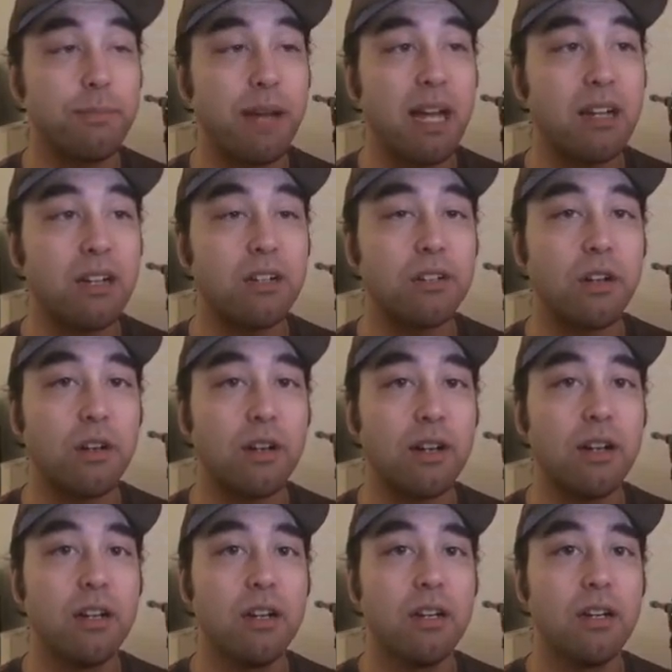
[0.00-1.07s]
back on our
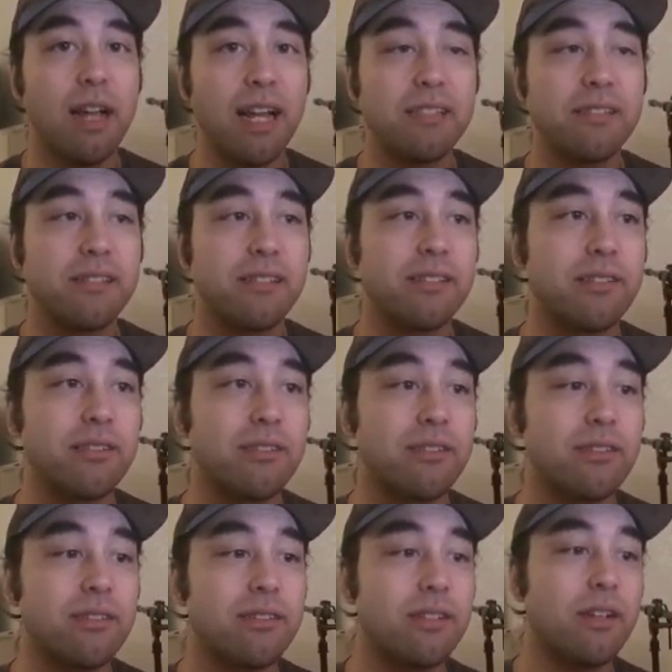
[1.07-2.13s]
ancestors
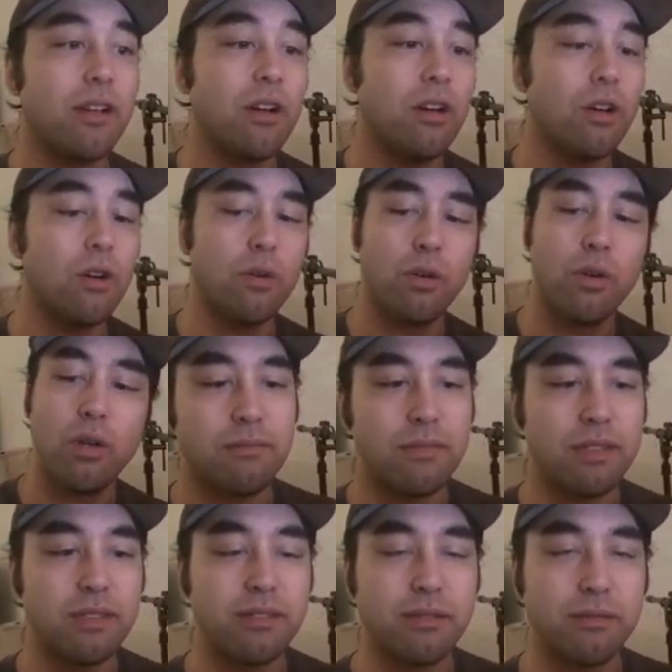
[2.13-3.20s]
and see, oh,
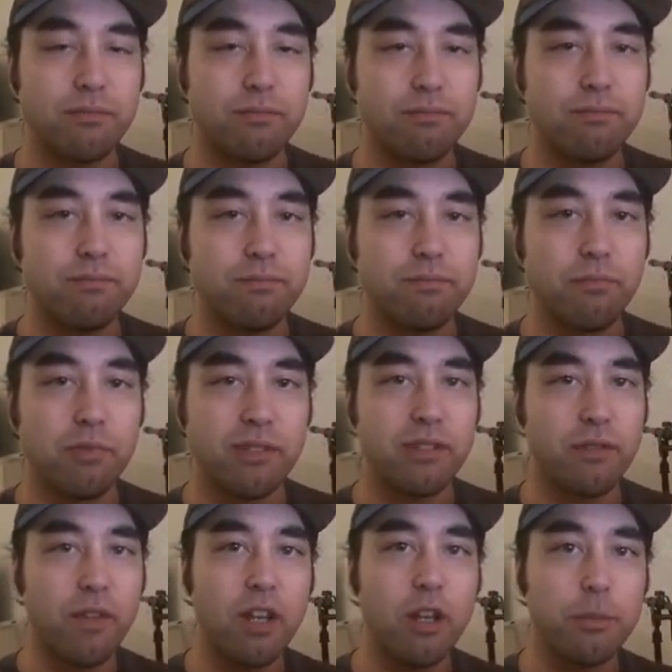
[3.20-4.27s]
this was
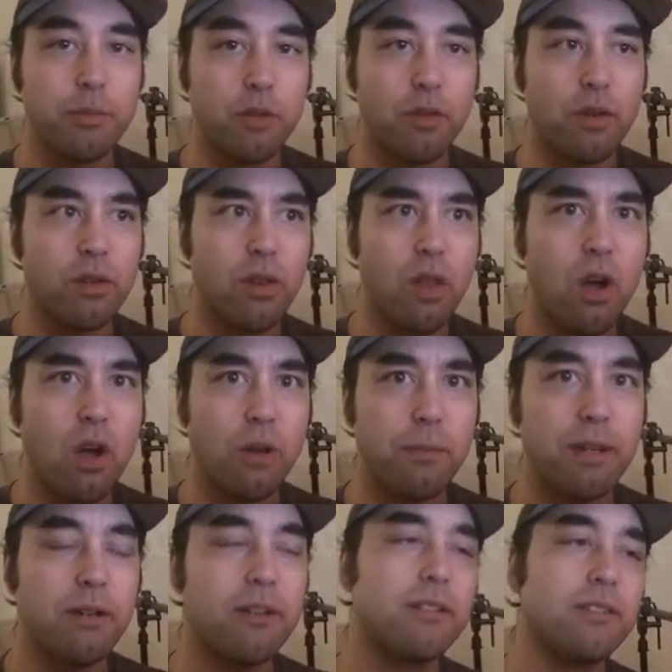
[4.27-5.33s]
developed over a long
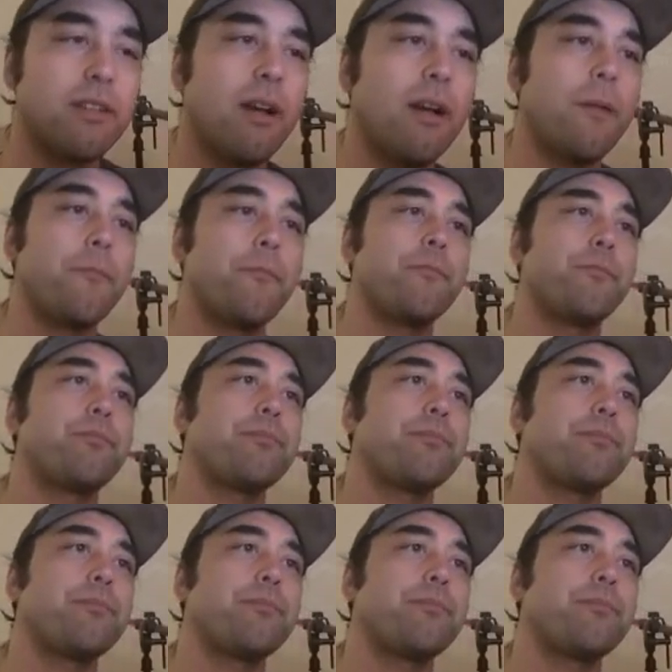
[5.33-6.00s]
period of time.